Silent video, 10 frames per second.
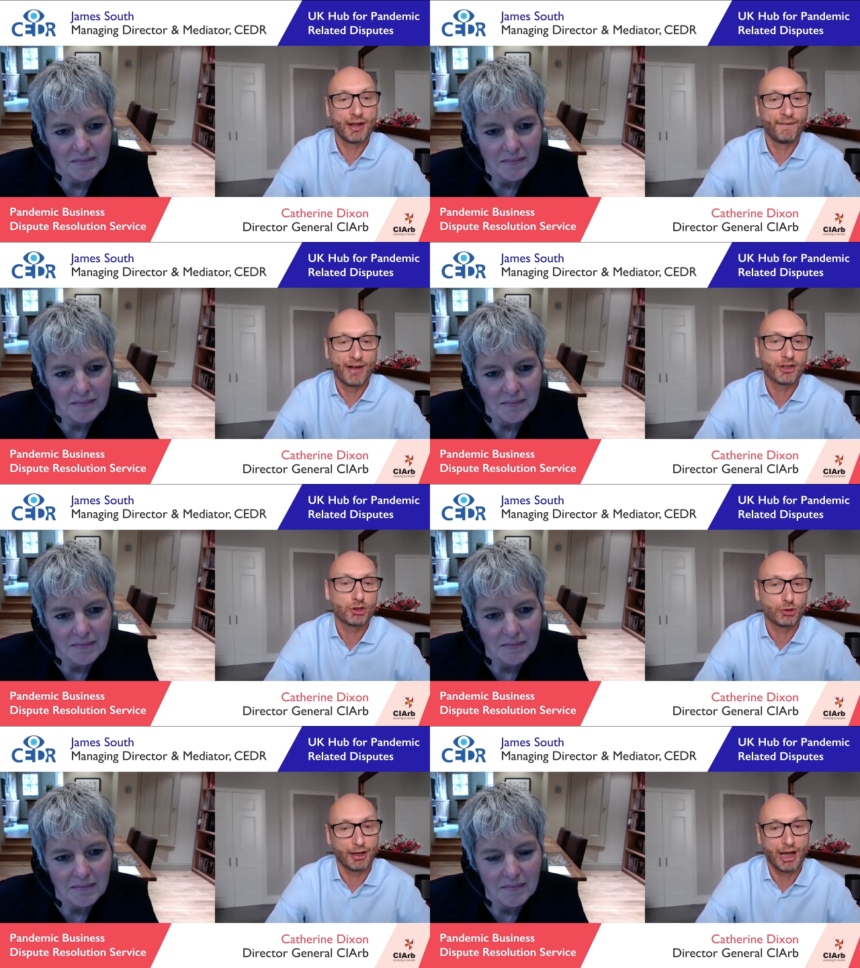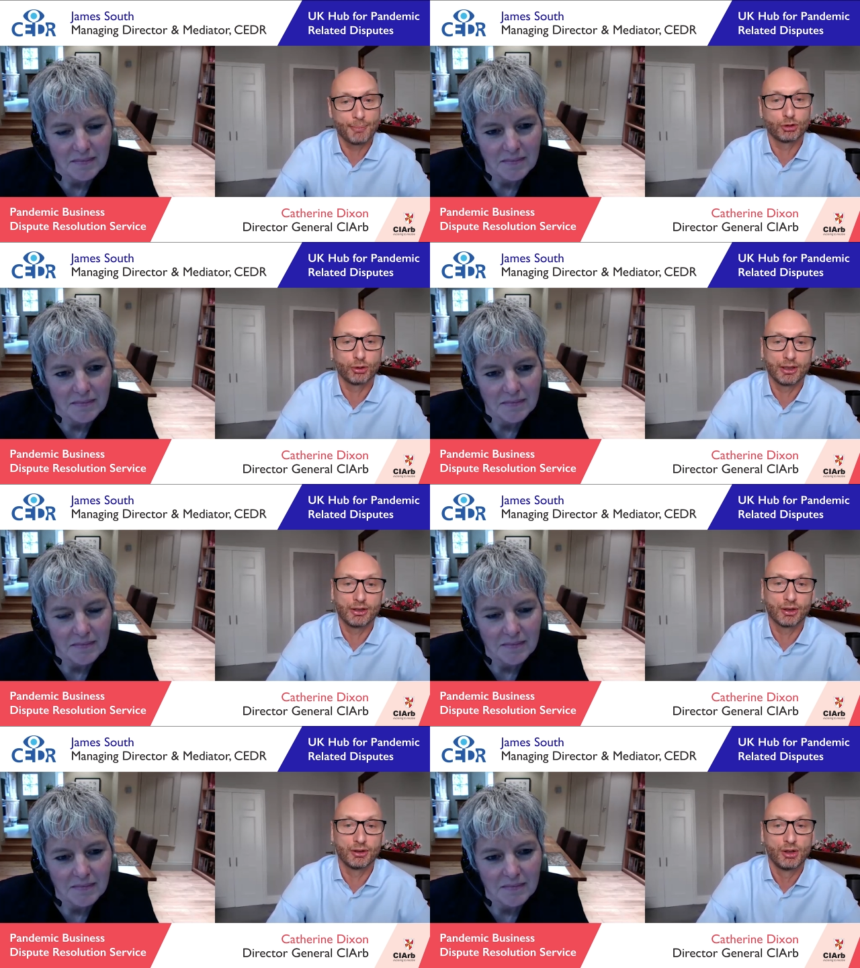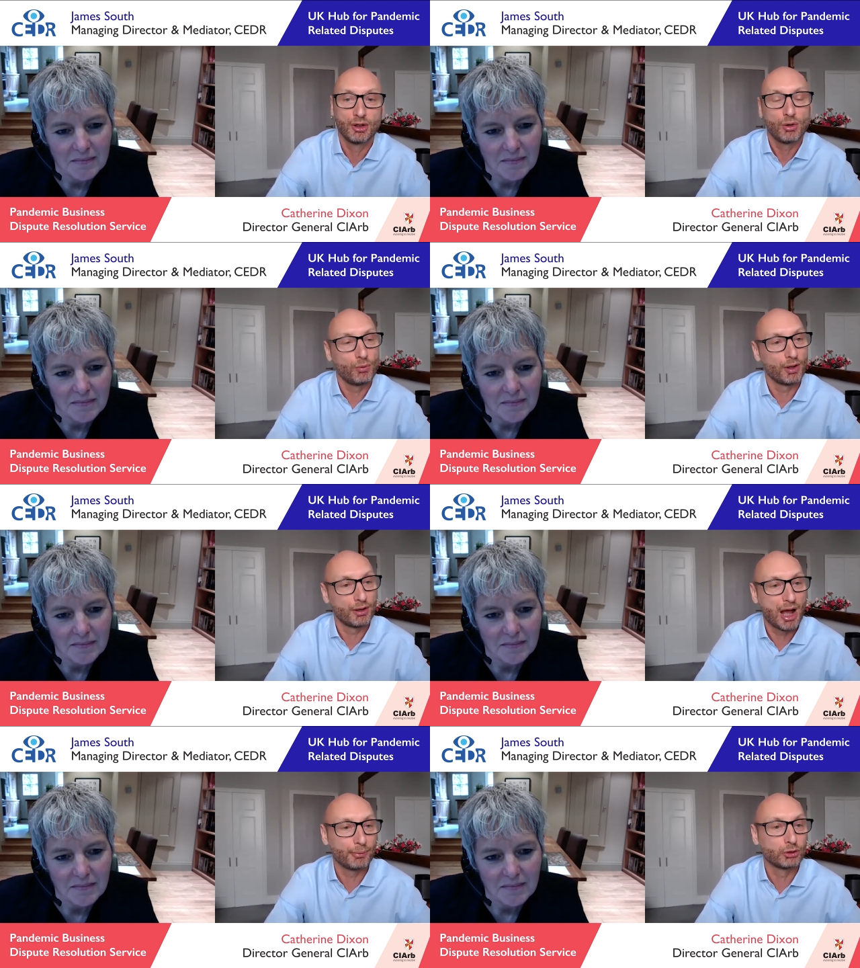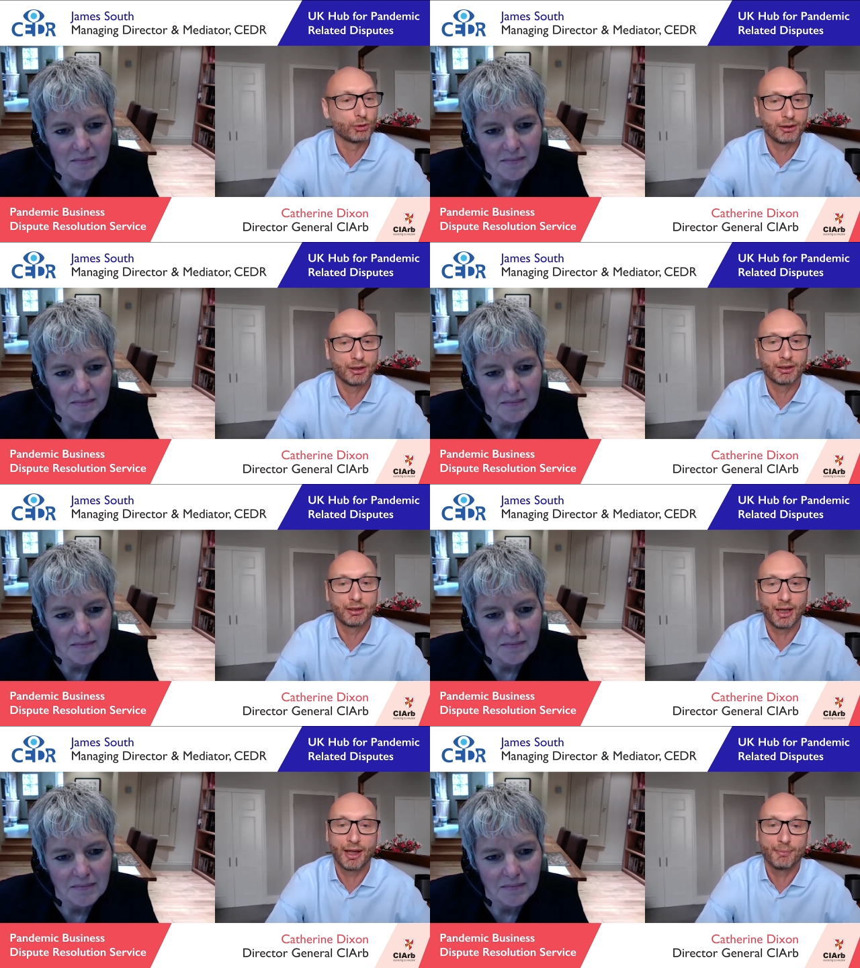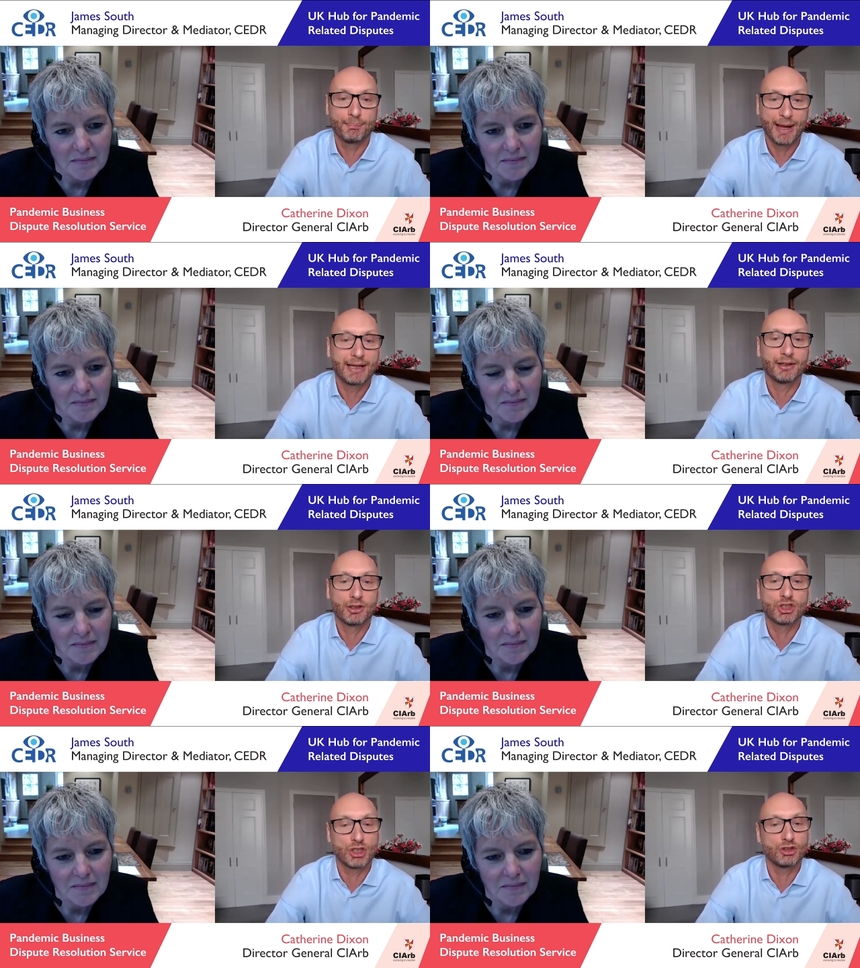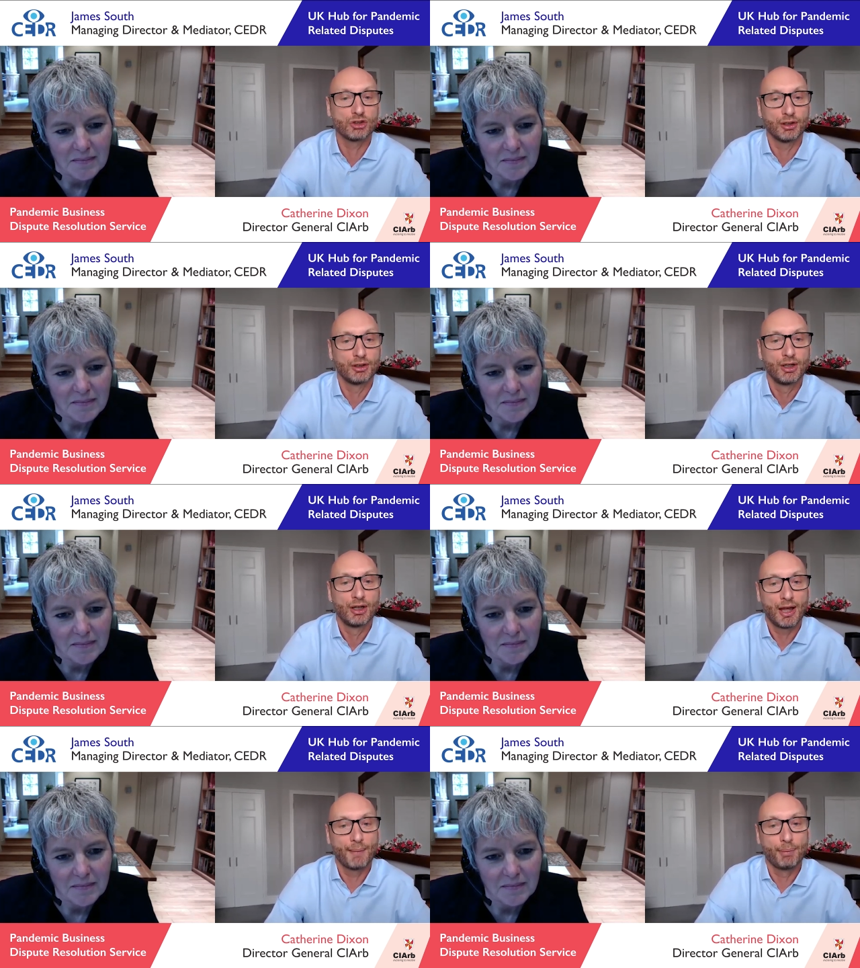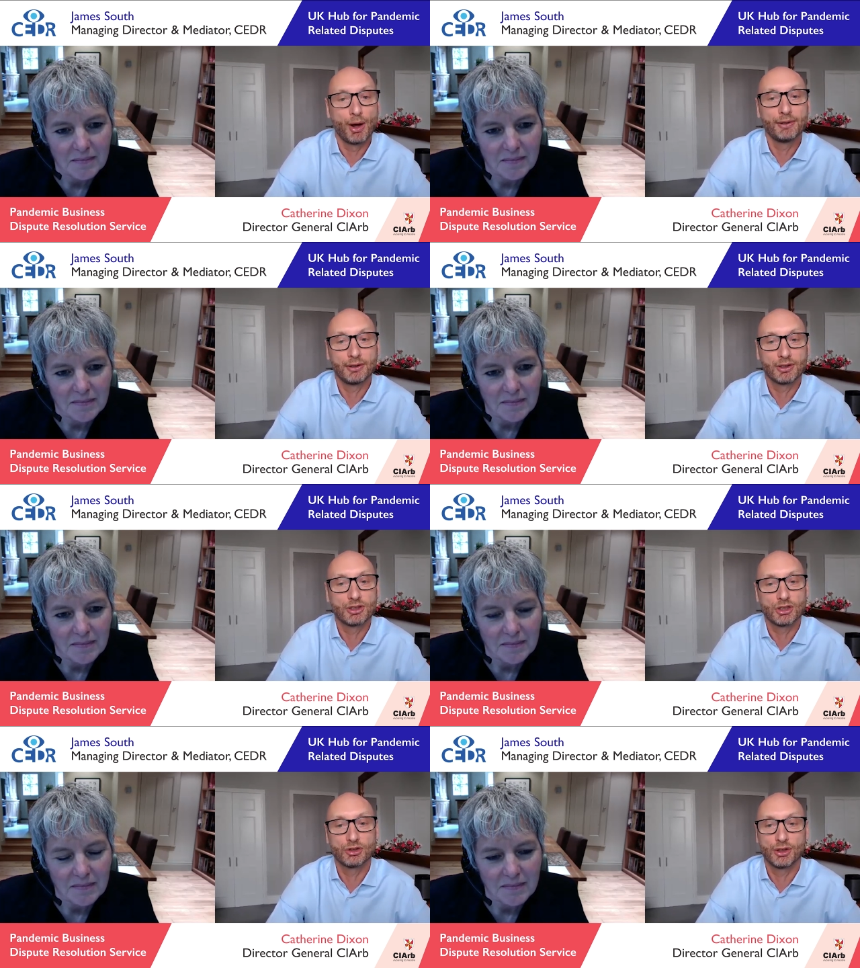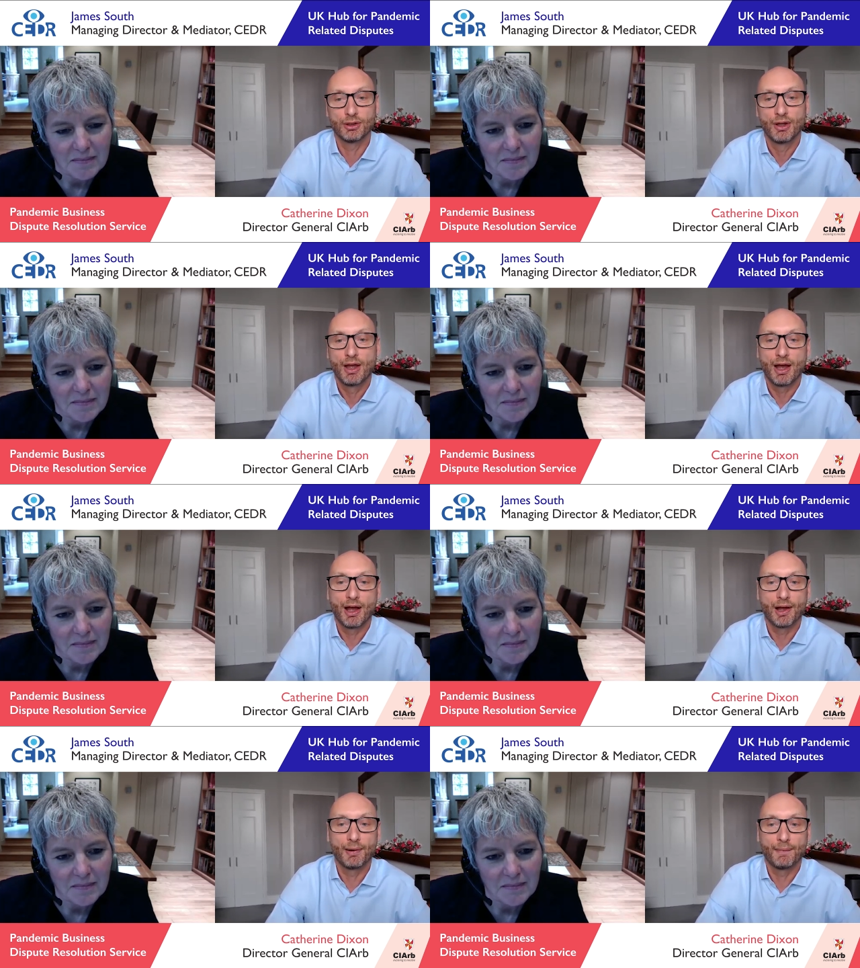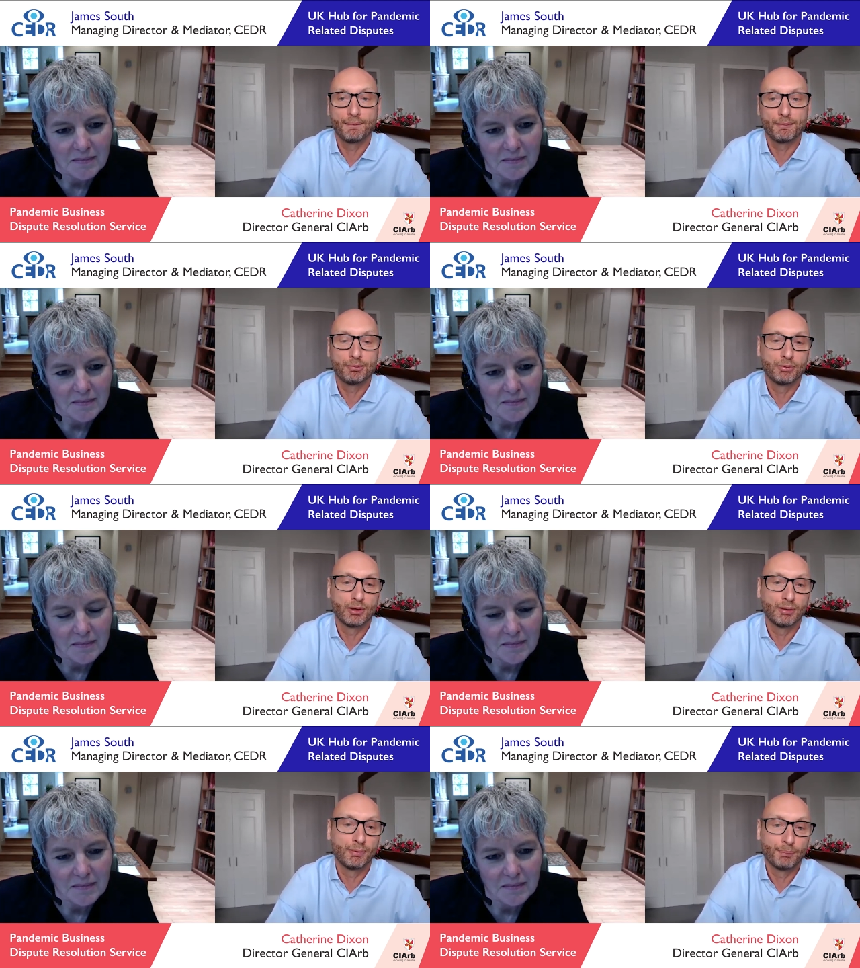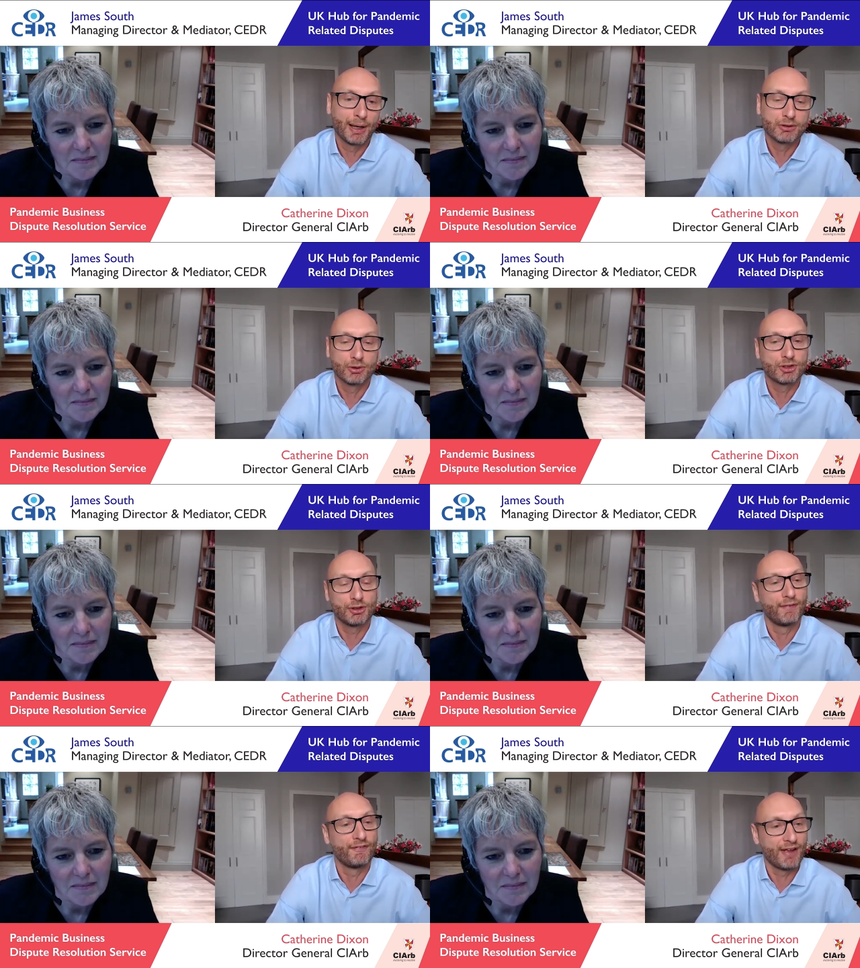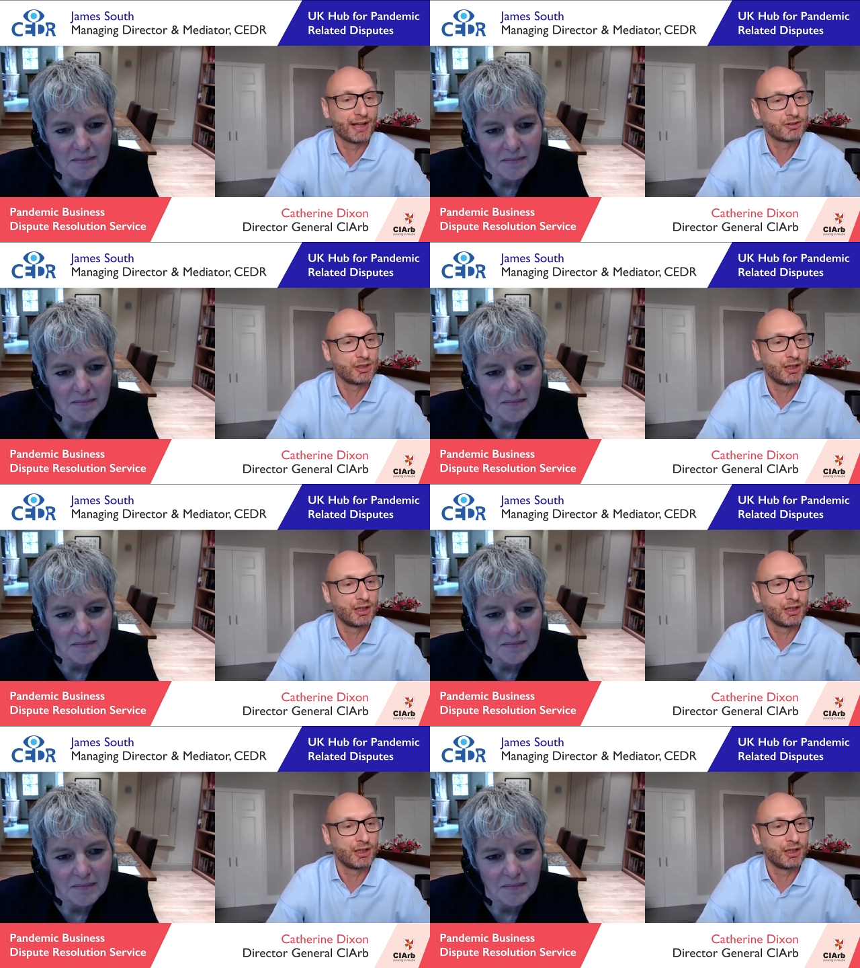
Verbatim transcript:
Speaker 1: a fast-track arbitration, where an arbitrator can make a decision, a binding decision, uh, based on a set of facts